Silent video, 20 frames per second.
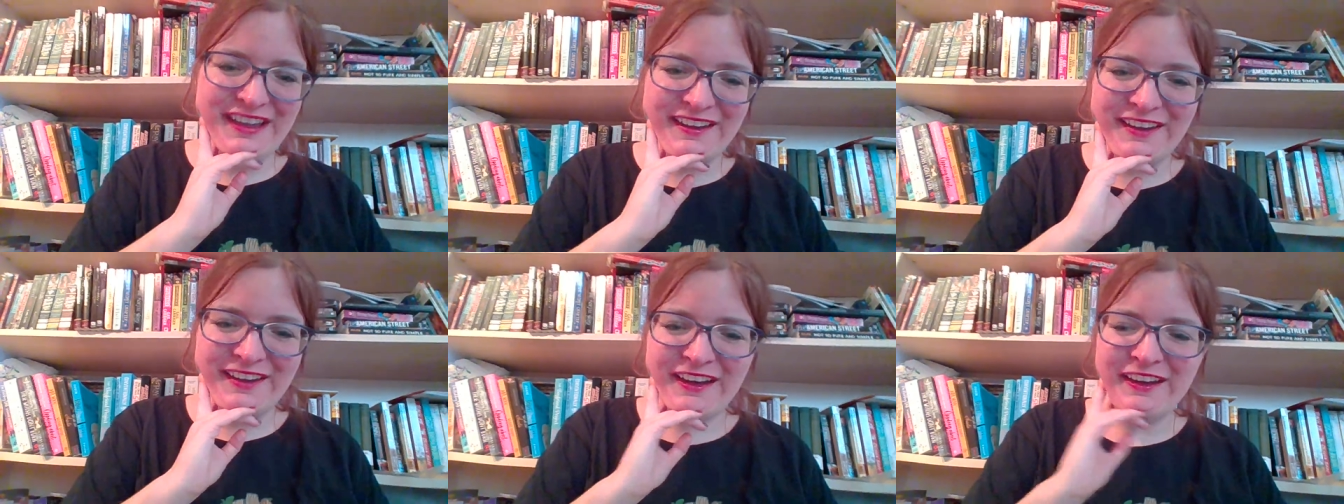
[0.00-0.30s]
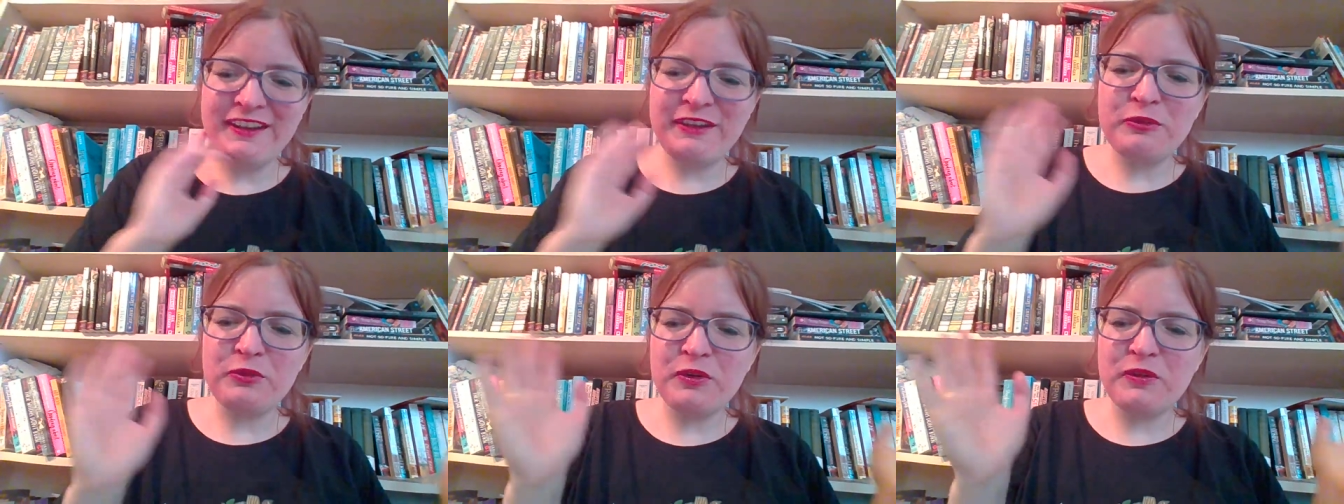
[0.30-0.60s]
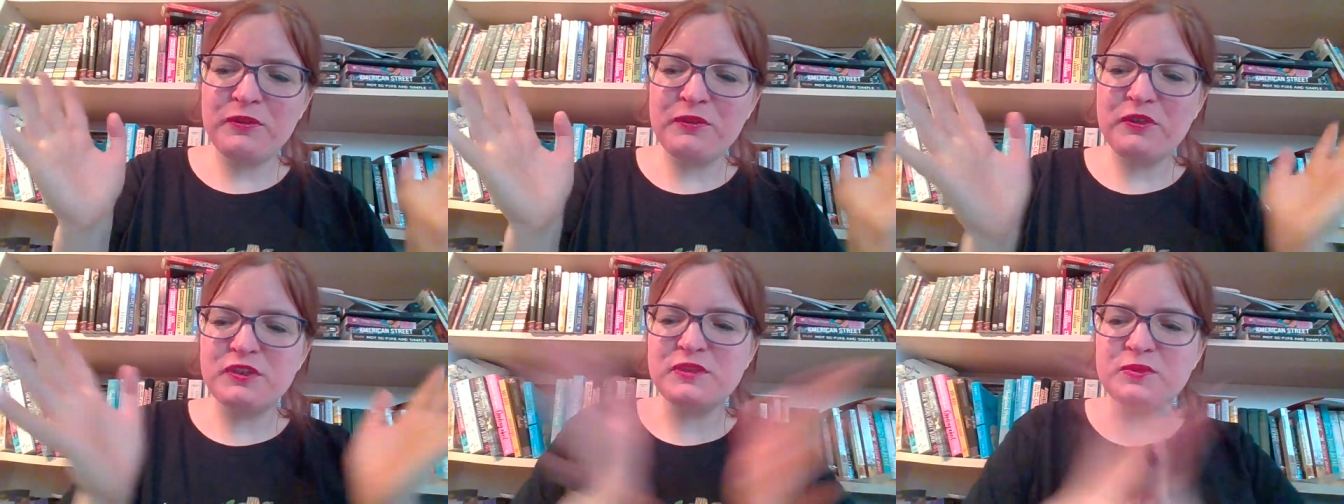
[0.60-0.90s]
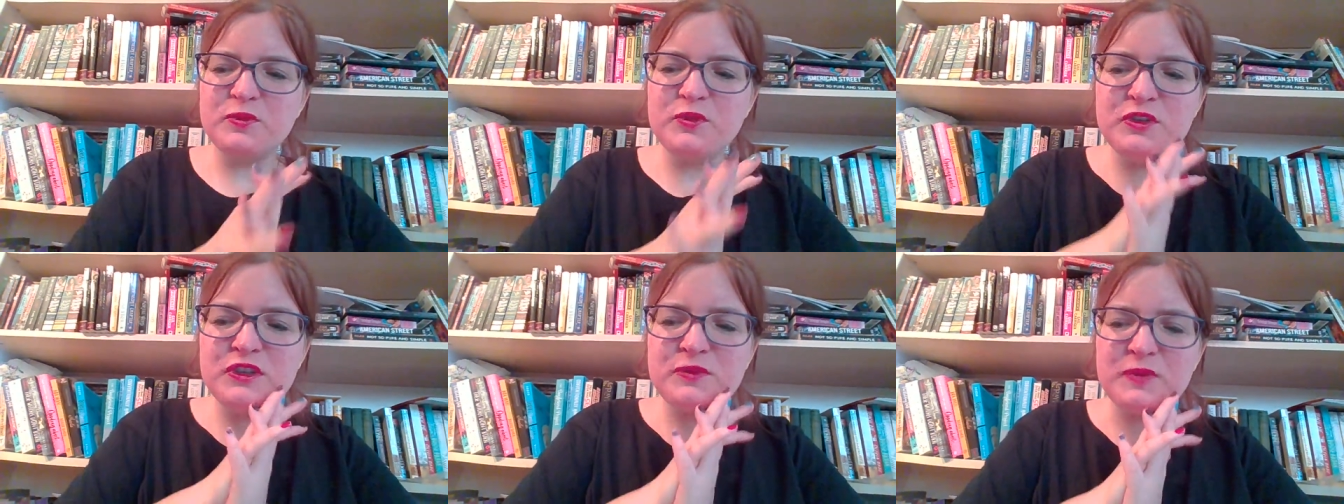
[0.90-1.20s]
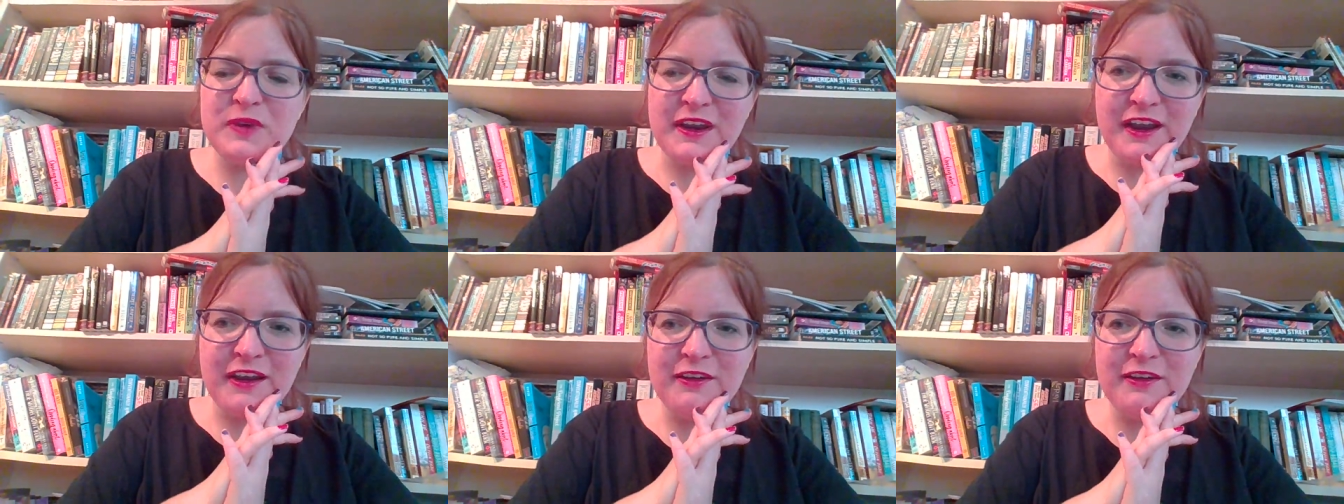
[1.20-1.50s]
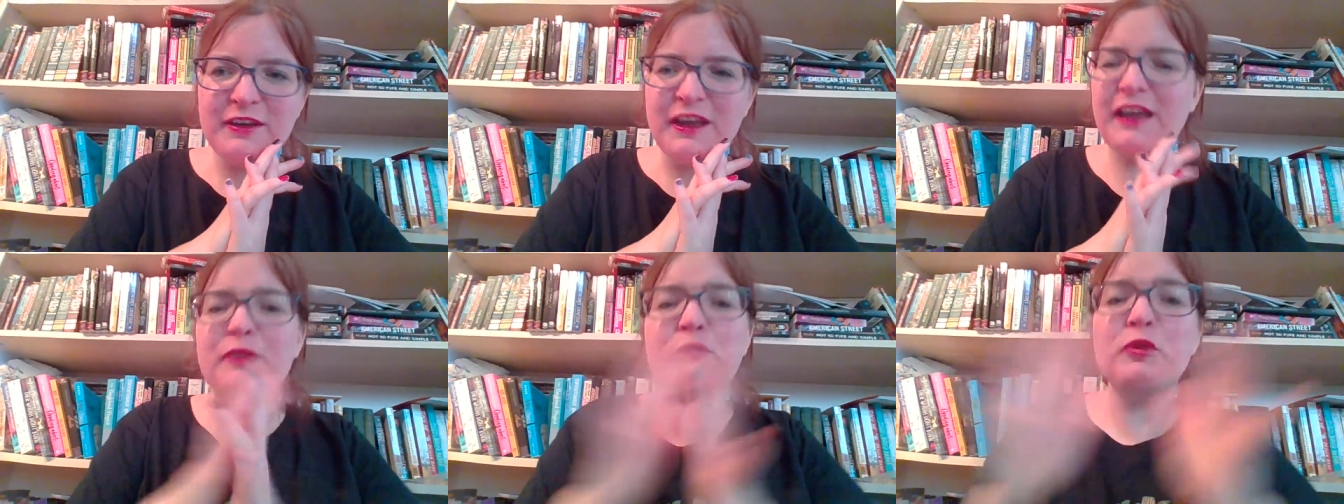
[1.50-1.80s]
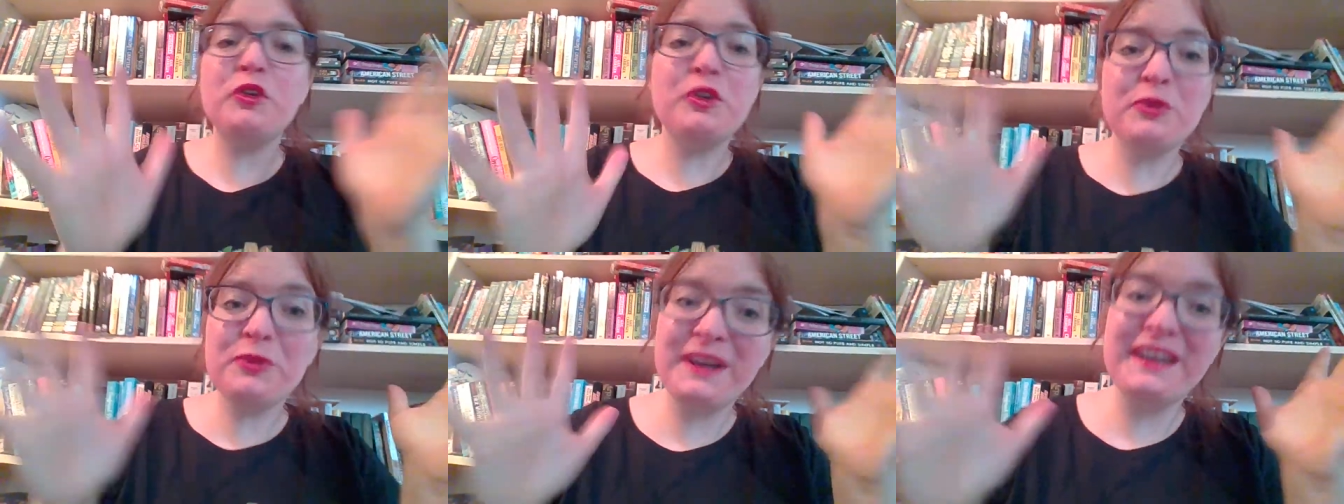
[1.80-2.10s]
I kind of want those moods where I kind of I
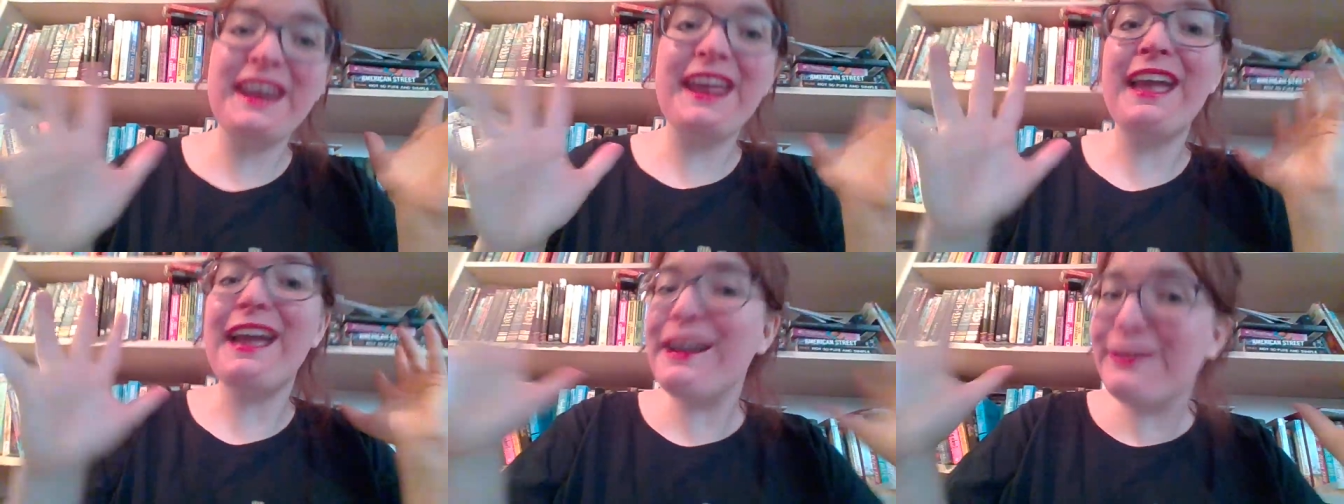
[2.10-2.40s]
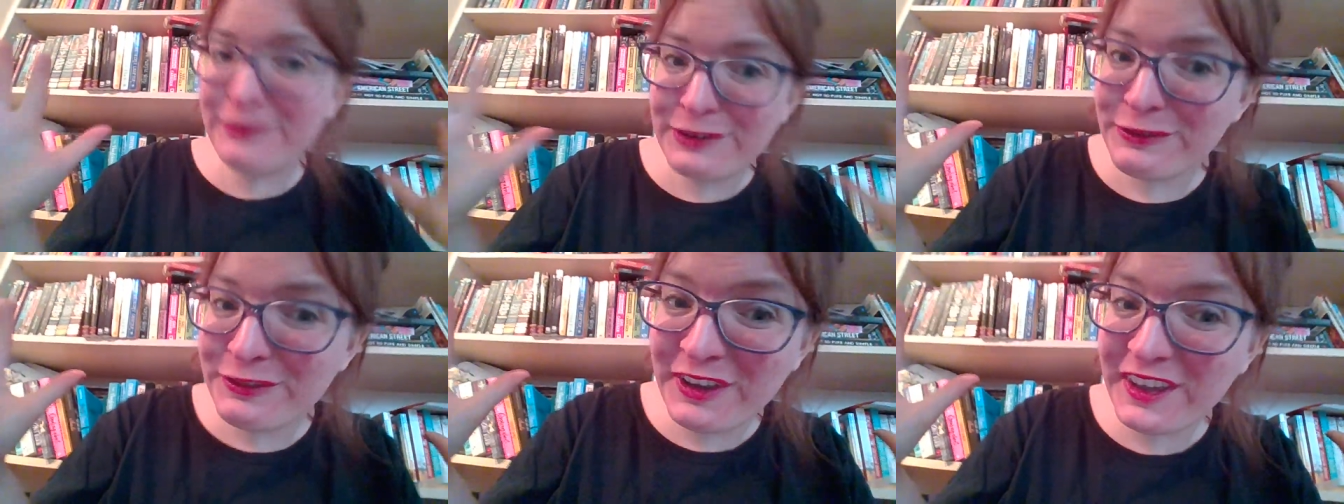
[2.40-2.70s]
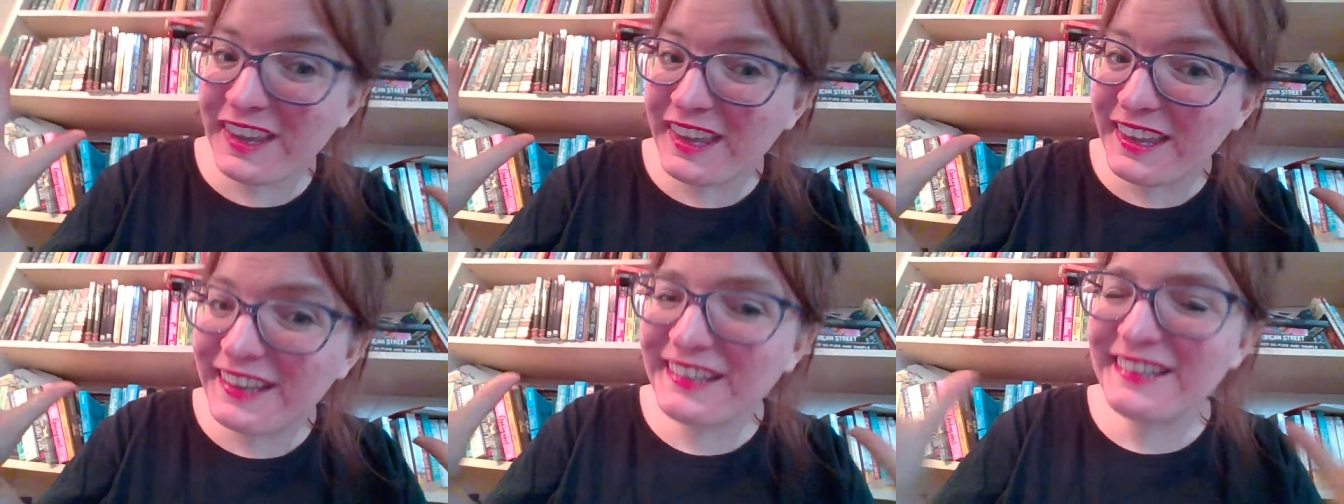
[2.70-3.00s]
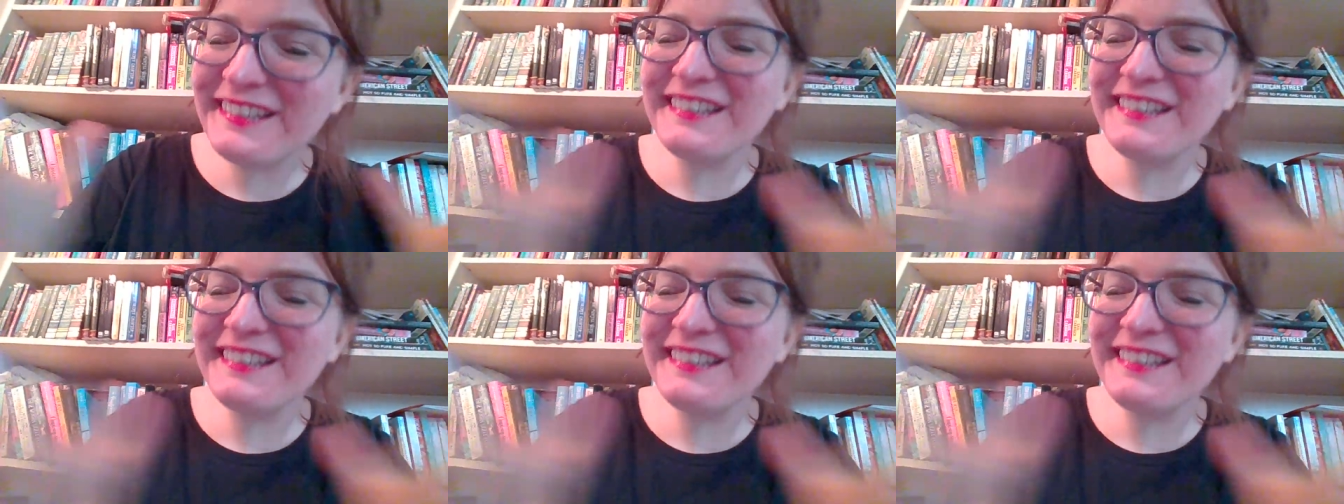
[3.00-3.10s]
want to read everything.